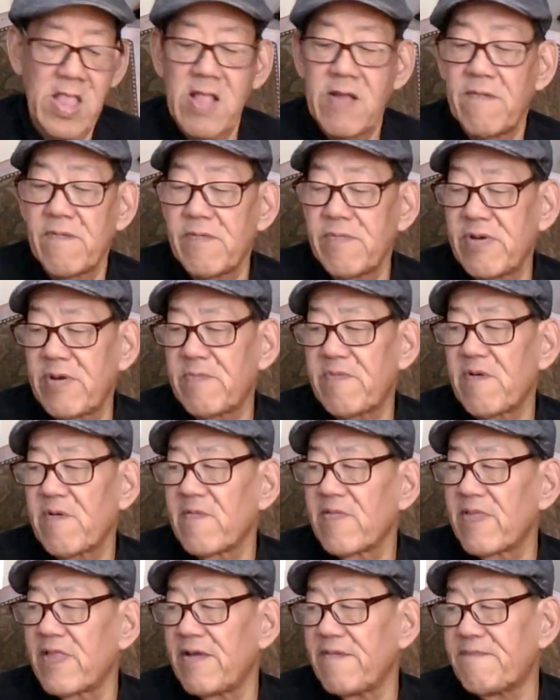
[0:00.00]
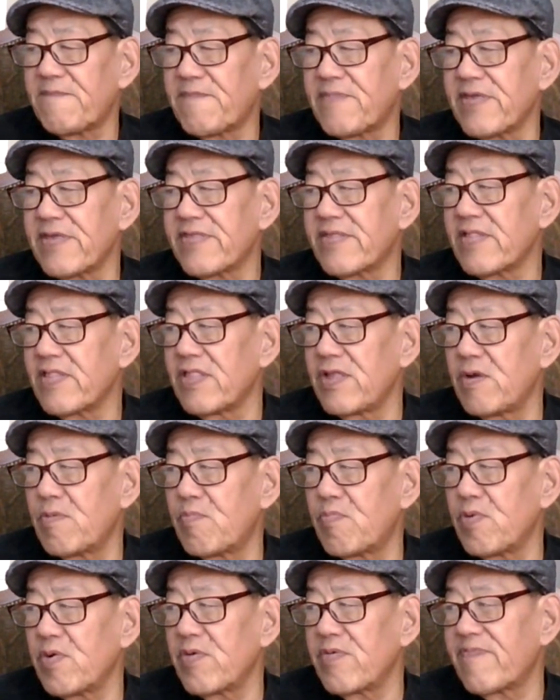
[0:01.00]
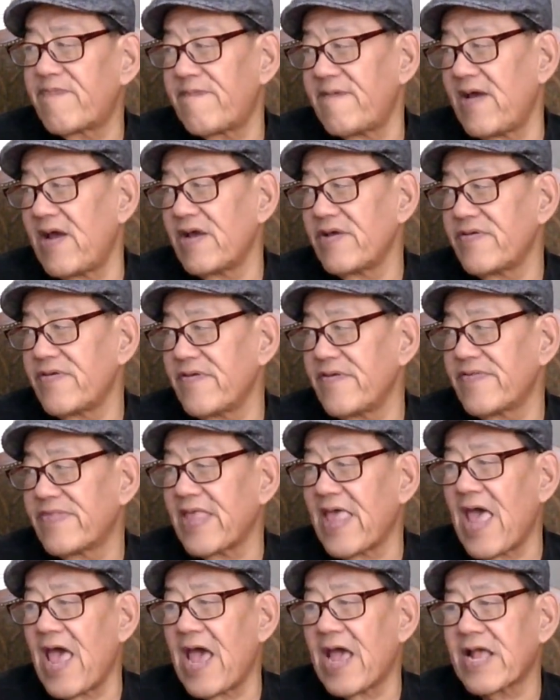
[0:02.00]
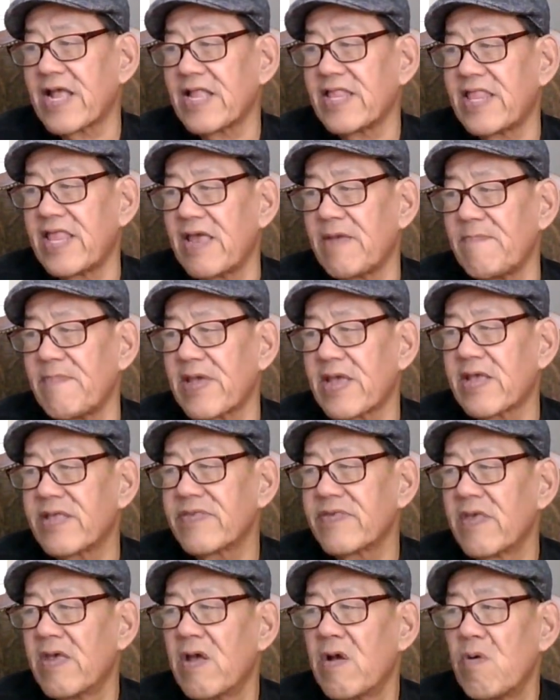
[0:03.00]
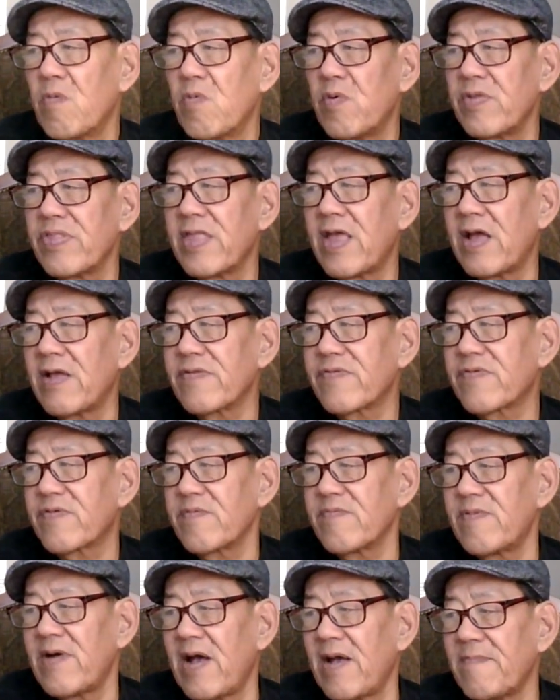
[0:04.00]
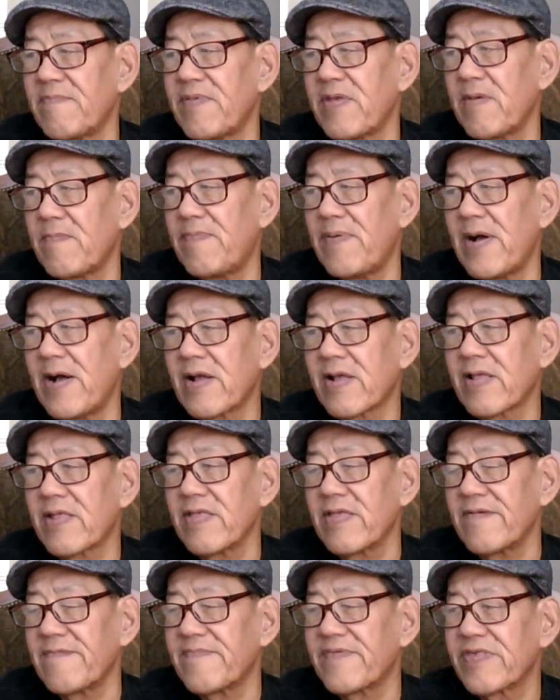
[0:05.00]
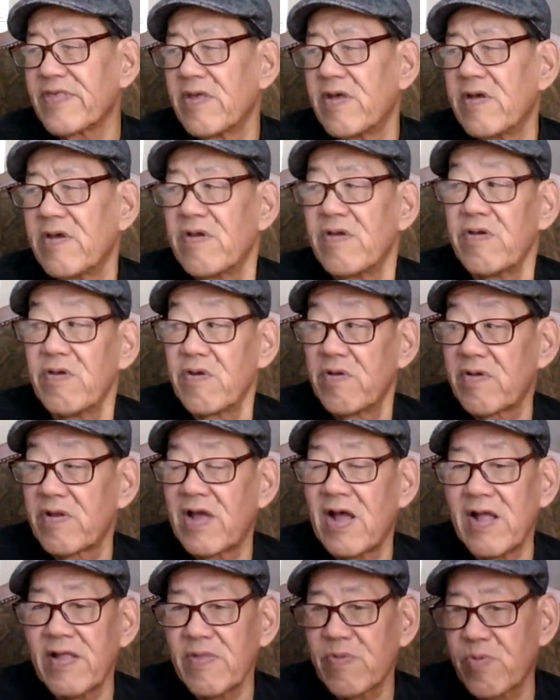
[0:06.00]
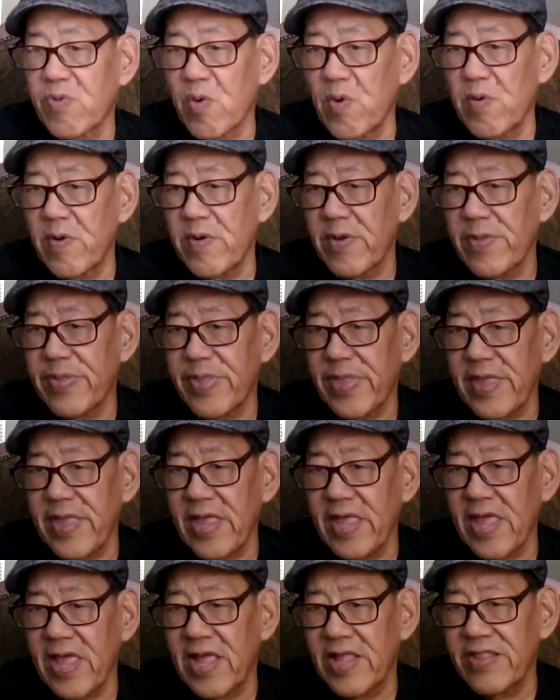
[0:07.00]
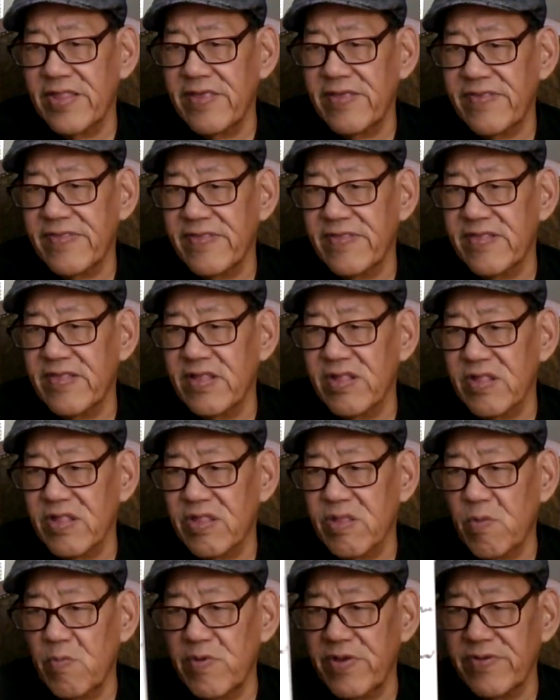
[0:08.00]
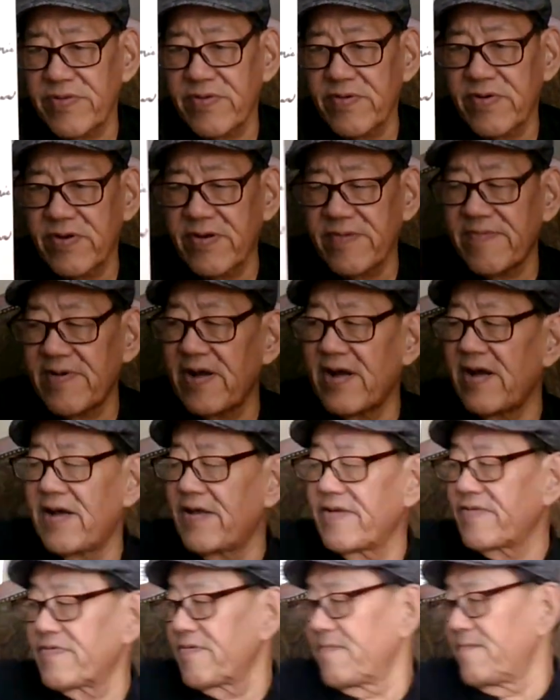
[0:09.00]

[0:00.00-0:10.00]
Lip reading: Remember, leftists, liberals, fascists, academics will not survive the apocalypse. You're not Dorothy, and this isn't the Wizard of Oz.